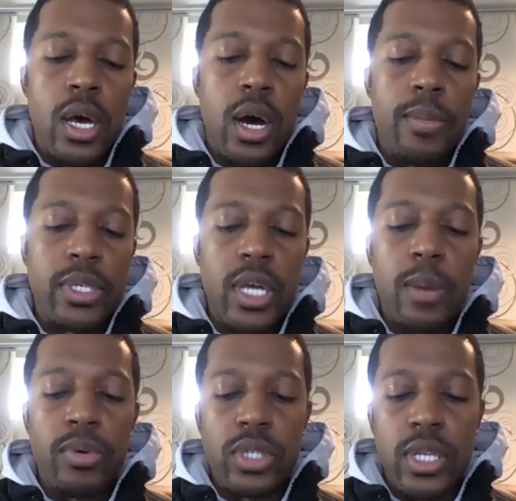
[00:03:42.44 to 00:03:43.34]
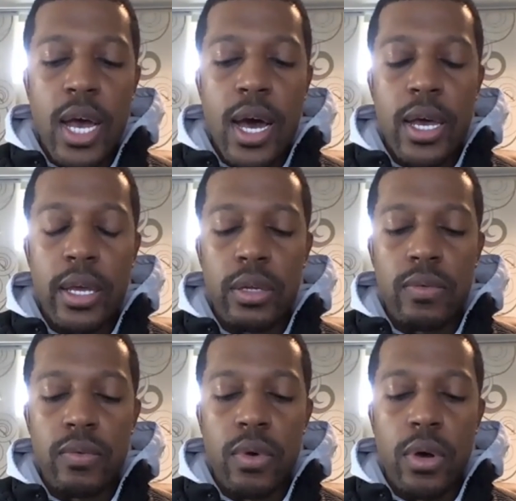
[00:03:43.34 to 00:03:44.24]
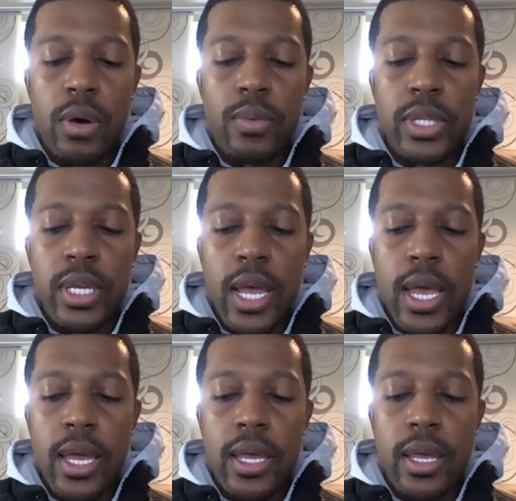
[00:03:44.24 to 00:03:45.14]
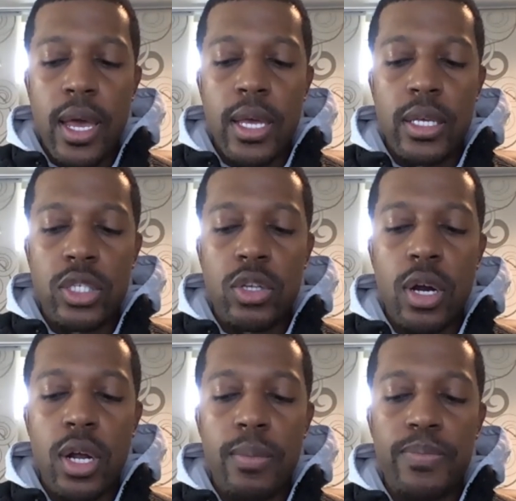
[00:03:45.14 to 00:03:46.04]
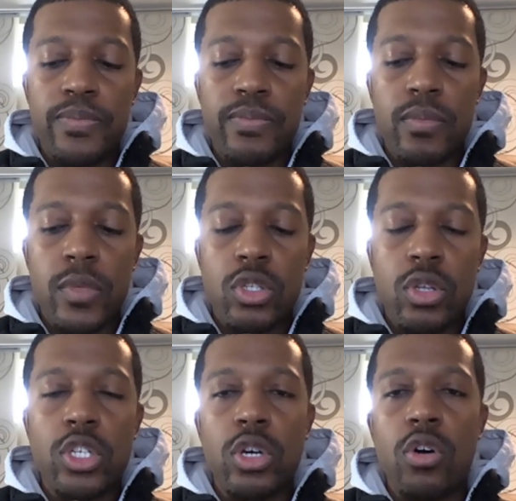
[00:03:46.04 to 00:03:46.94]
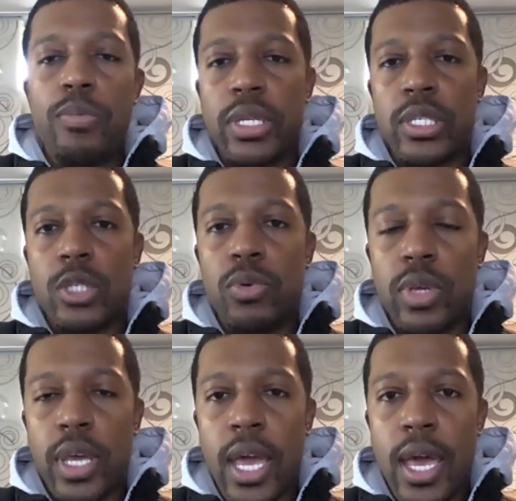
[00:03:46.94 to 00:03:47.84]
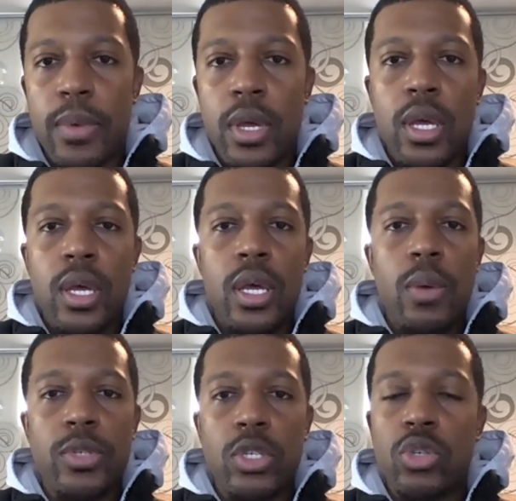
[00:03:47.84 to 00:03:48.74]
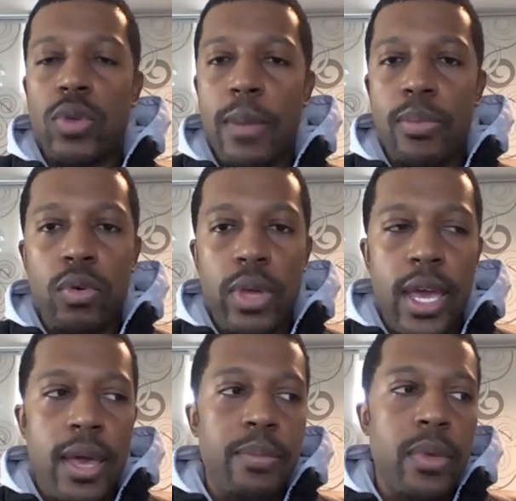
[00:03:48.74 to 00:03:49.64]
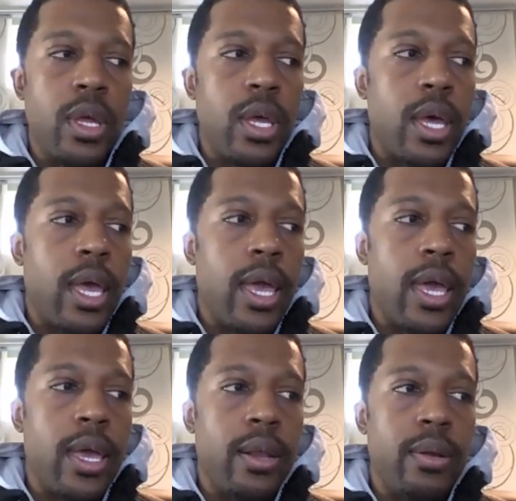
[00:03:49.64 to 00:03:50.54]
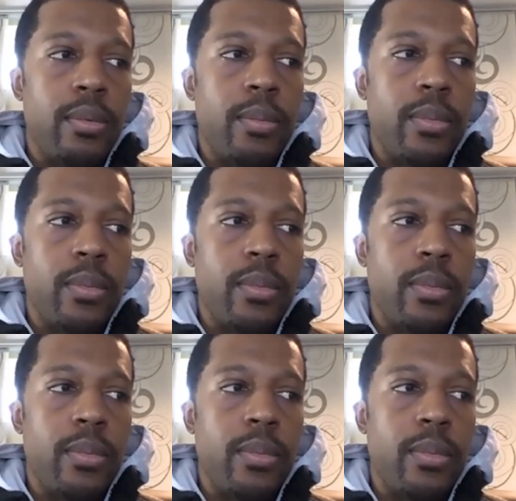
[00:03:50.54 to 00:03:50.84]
uh, Ms. Debra's and I, uh, we did a a startup, start your own business boot camp. It was a two day boot camp and